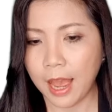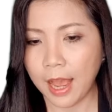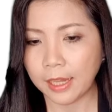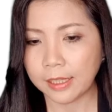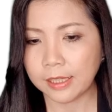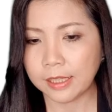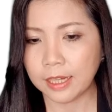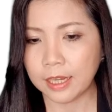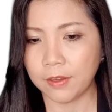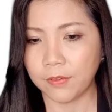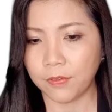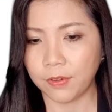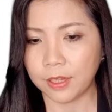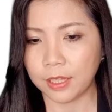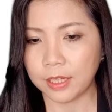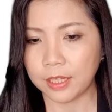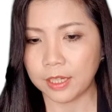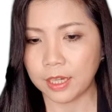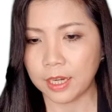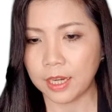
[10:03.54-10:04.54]
S
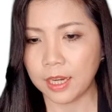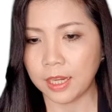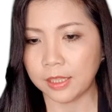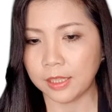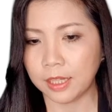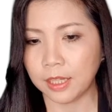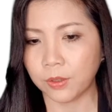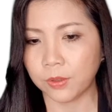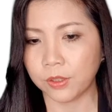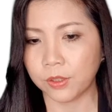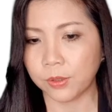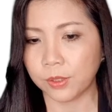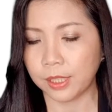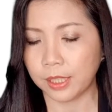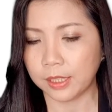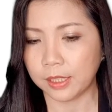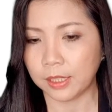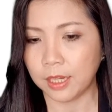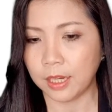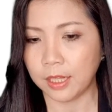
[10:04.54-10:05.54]
infinity is equal to
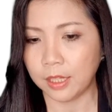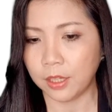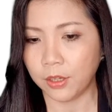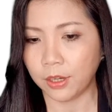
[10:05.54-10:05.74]
16.